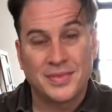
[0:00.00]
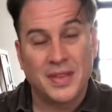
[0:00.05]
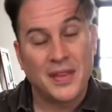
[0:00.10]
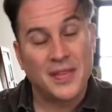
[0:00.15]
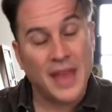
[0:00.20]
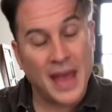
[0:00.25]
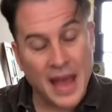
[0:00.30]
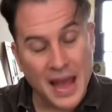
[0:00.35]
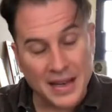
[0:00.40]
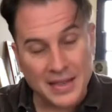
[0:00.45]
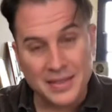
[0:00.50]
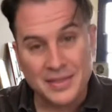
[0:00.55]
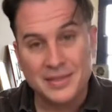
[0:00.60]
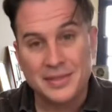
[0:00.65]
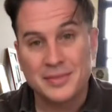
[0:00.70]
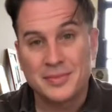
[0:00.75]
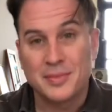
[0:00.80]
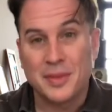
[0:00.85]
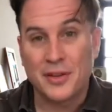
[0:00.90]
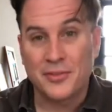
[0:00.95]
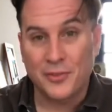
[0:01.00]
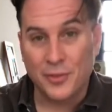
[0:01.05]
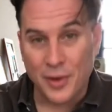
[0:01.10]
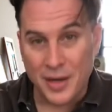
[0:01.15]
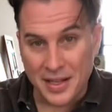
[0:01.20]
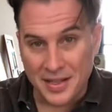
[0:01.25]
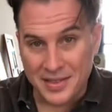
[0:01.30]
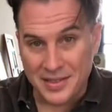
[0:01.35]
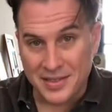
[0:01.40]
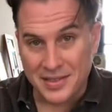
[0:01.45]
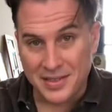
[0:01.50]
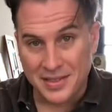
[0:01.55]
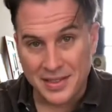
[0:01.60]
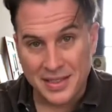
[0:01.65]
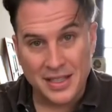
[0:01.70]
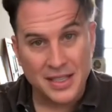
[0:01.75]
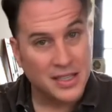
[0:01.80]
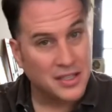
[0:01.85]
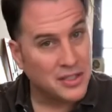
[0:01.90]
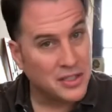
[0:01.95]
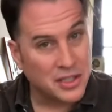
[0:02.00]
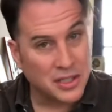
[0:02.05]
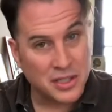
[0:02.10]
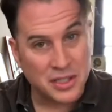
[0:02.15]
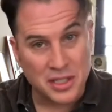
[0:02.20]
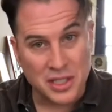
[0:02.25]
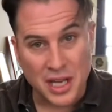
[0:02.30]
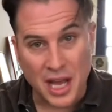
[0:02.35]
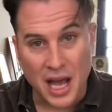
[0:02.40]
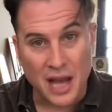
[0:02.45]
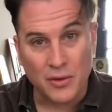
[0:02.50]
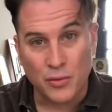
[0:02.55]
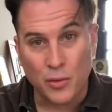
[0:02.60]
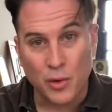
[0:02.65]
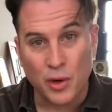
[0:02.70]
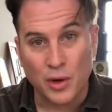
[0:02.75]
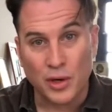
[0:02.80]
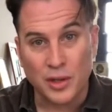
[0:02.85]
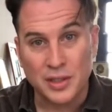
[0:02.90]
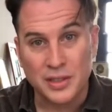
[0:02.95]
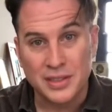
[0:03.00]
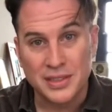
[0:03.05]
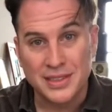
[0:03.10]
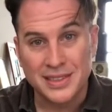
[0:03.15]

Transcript: And that, my friends, does not work.